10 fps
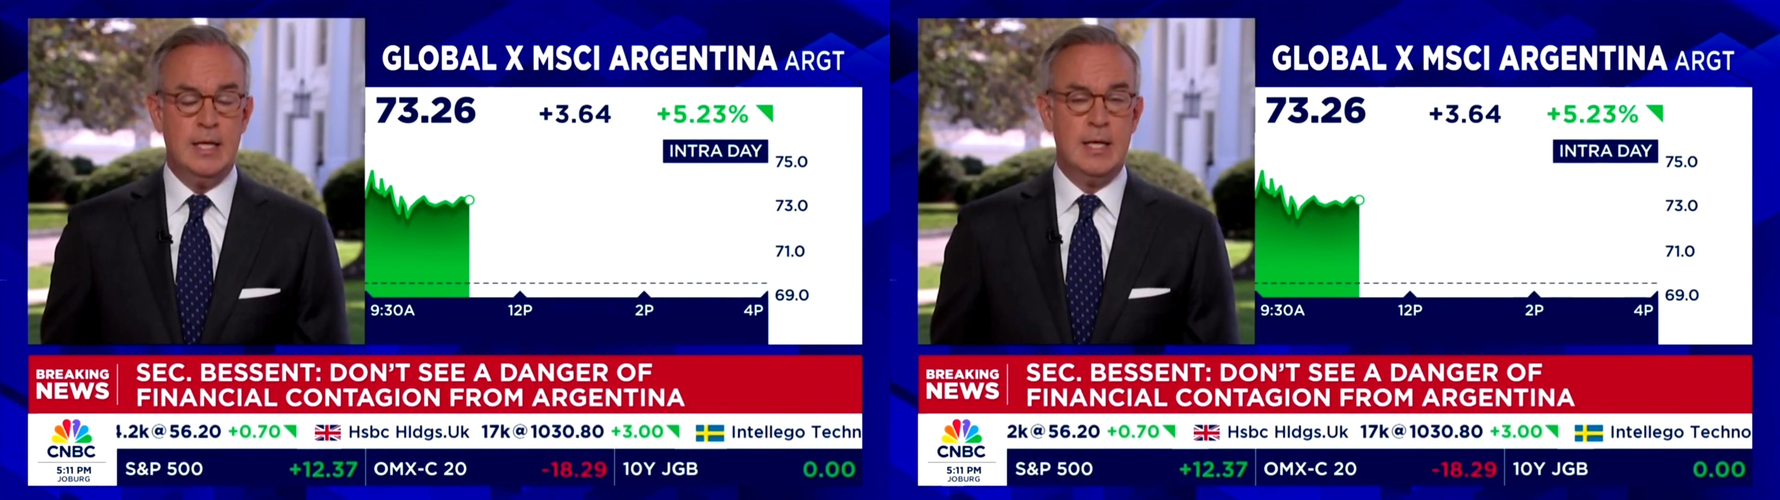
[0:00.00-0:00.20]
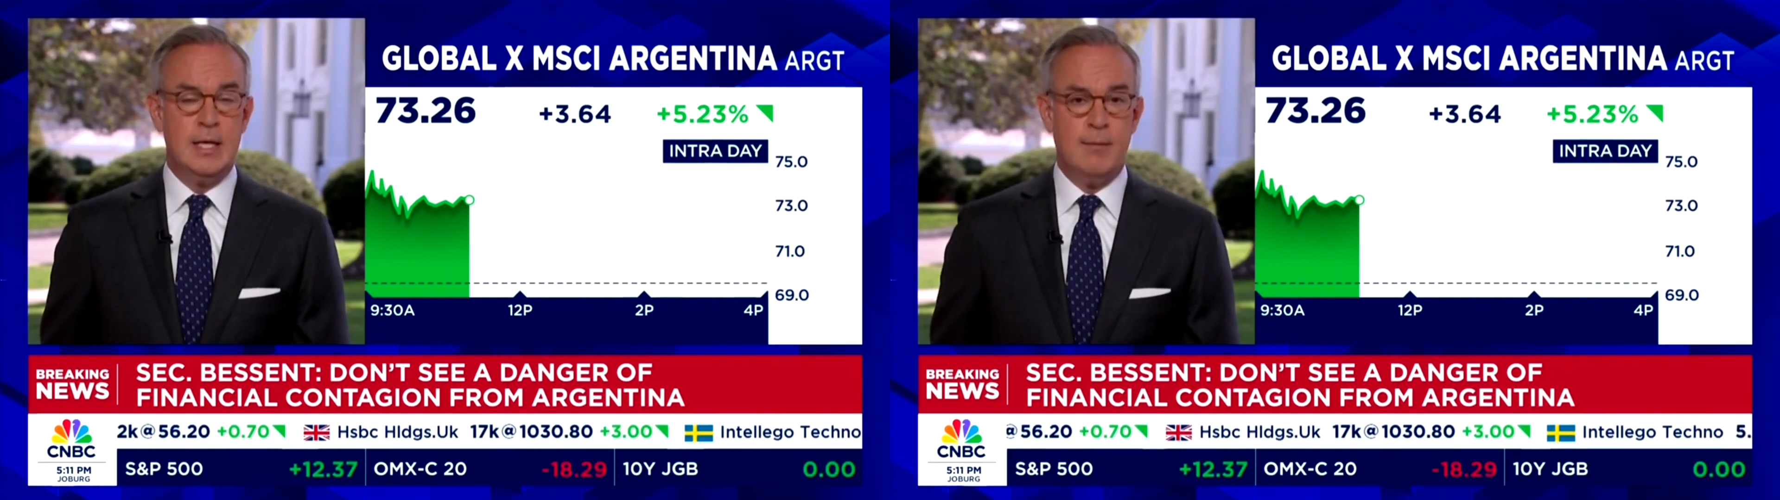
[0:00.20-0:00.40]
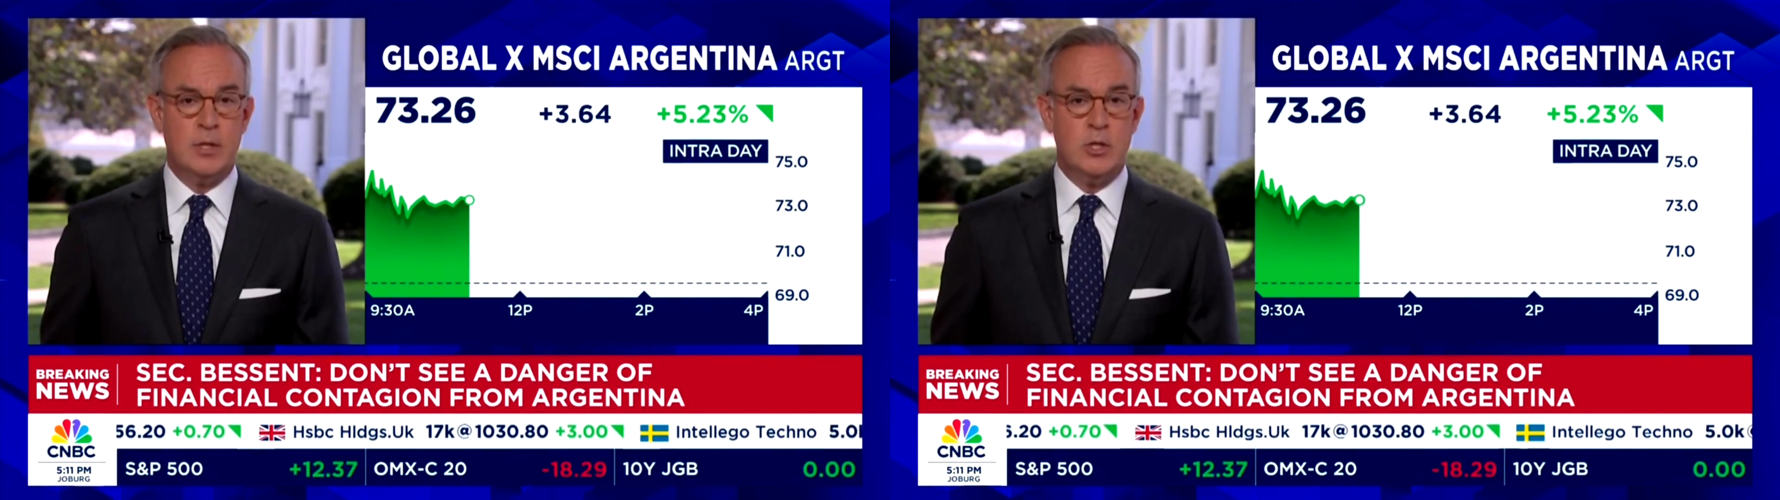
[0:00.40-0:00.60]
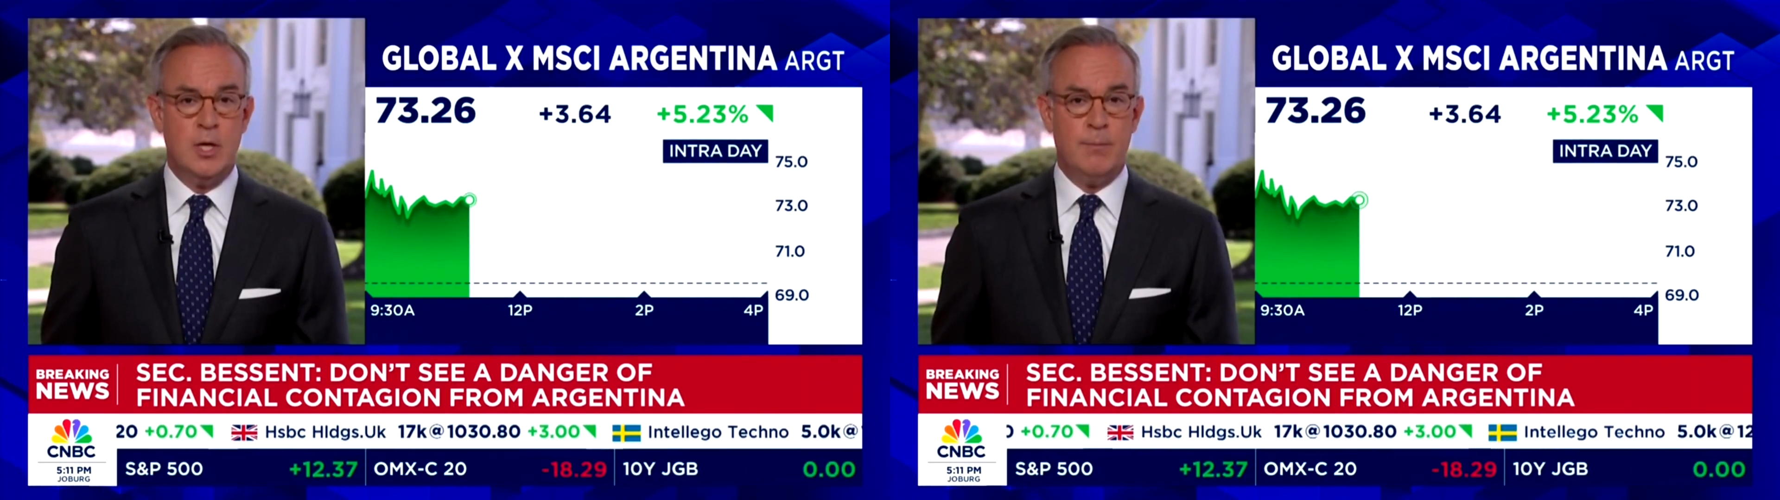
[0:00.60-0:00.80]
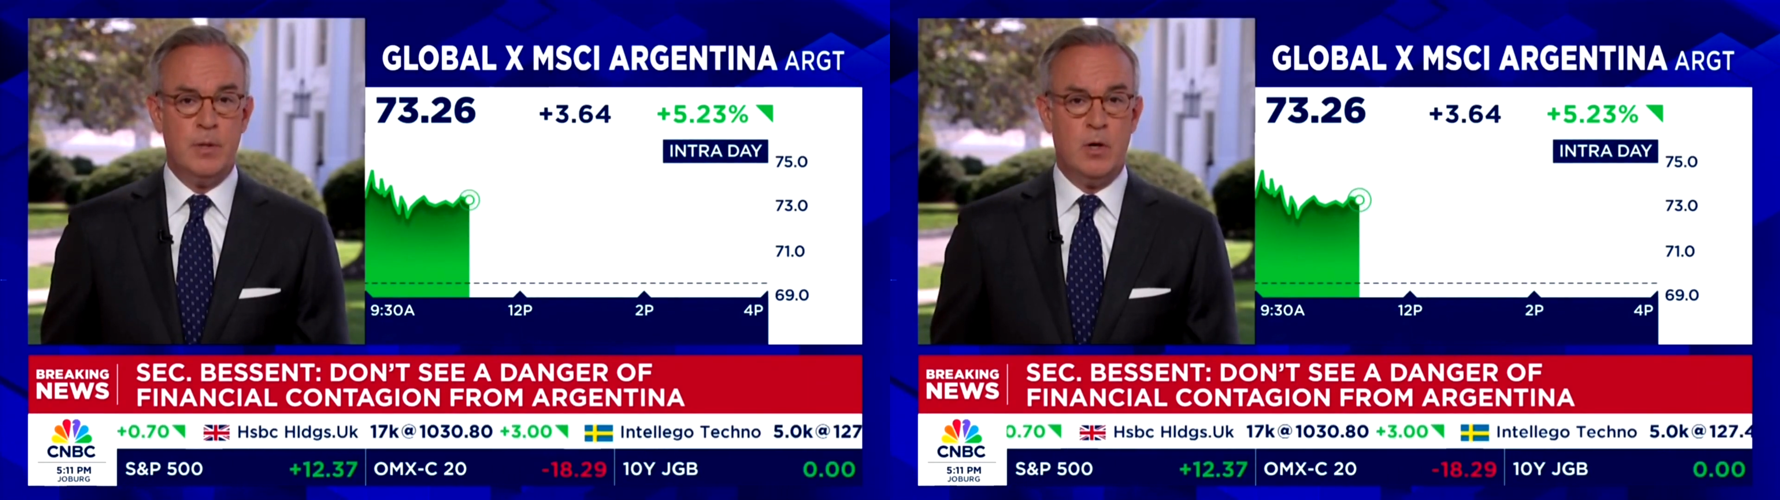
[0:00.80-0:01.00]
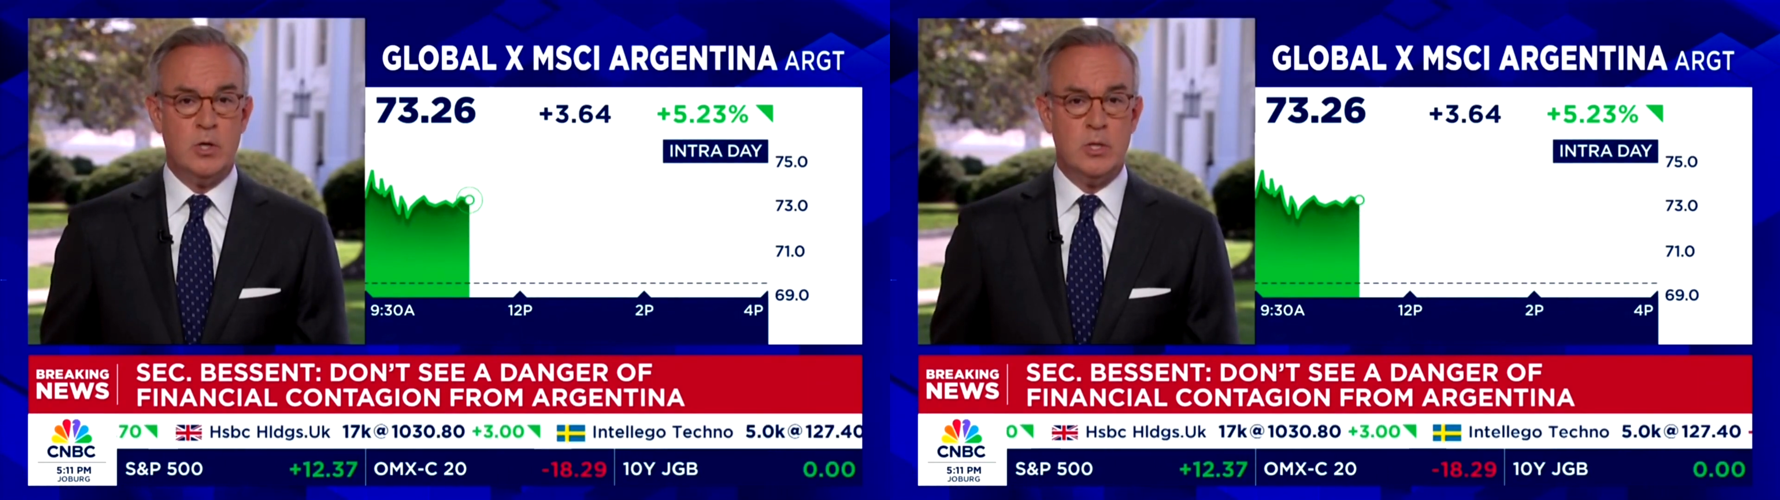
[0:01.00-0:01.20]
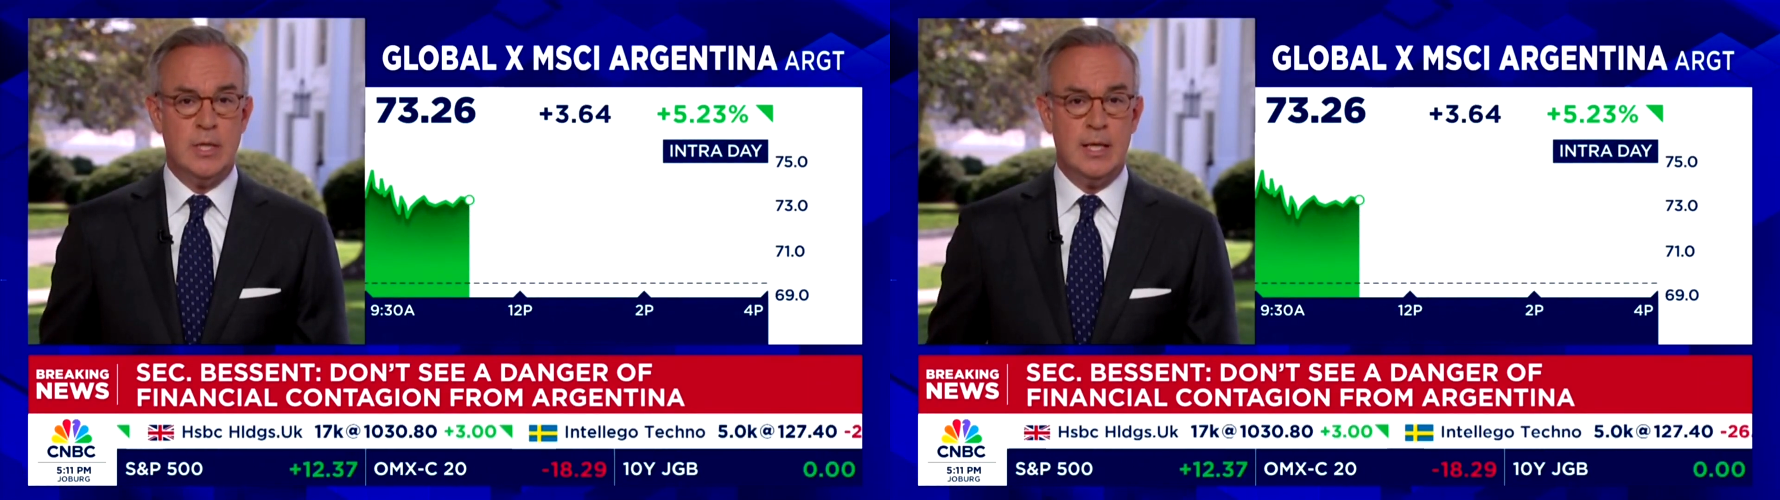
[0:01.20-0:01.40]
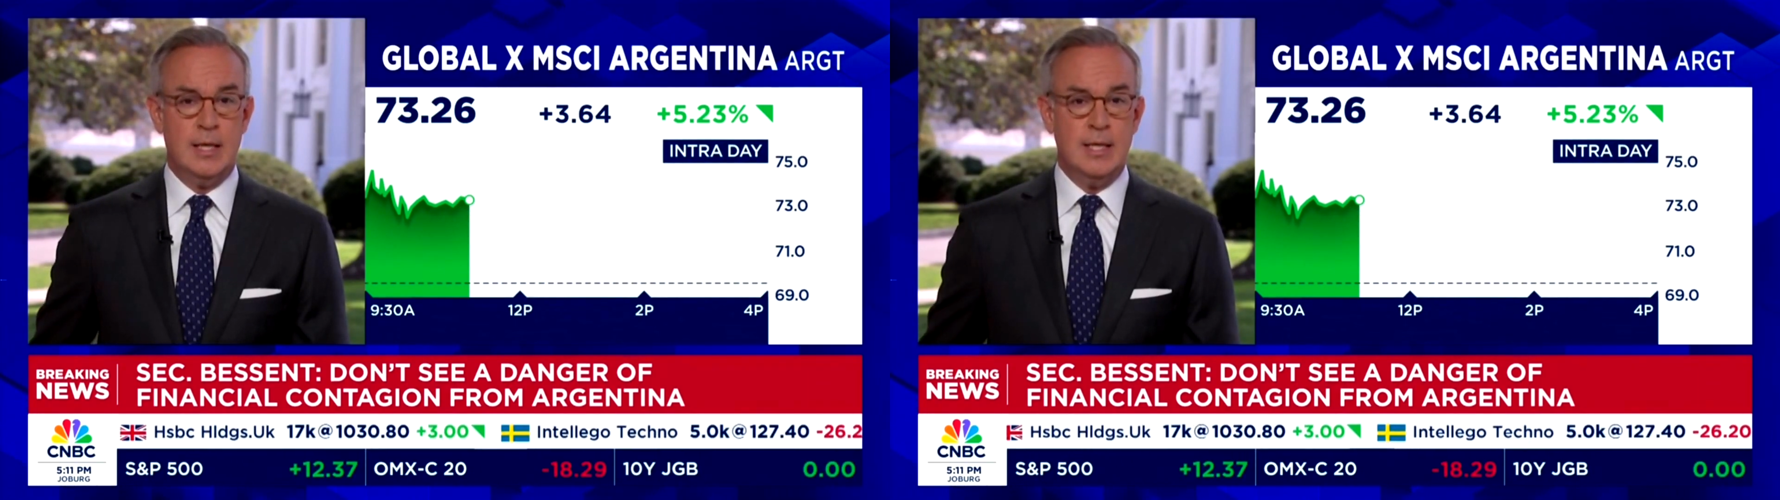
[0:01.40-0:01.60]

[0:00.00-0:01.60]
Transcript: economic ship in Argentina.